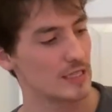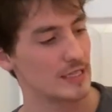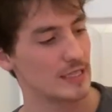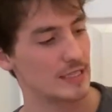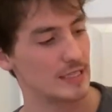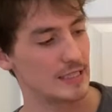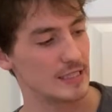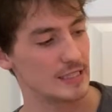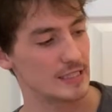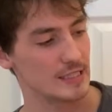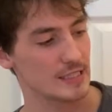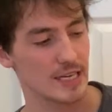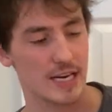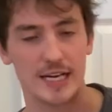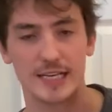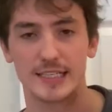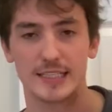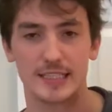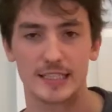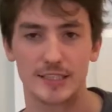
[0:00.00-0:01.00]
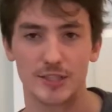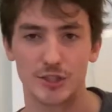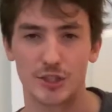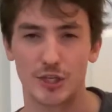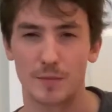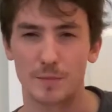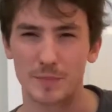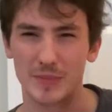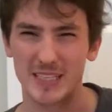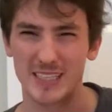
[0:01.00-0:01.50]
He is kind of
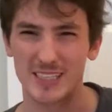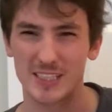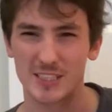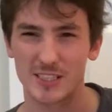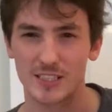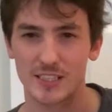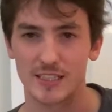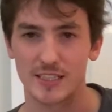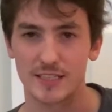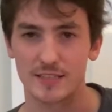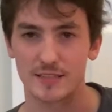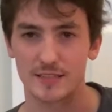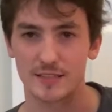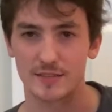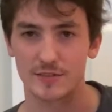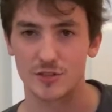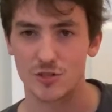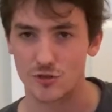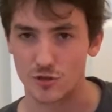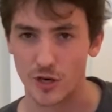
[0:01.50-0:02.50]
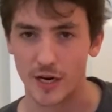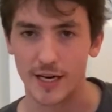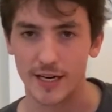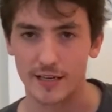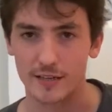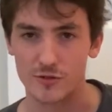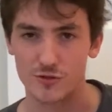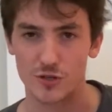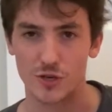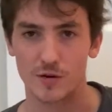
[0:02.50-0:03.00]
jumpy-ish. He doesn't
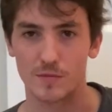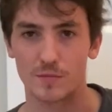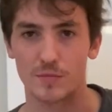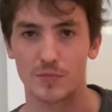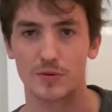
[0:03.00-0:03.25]
strike jump.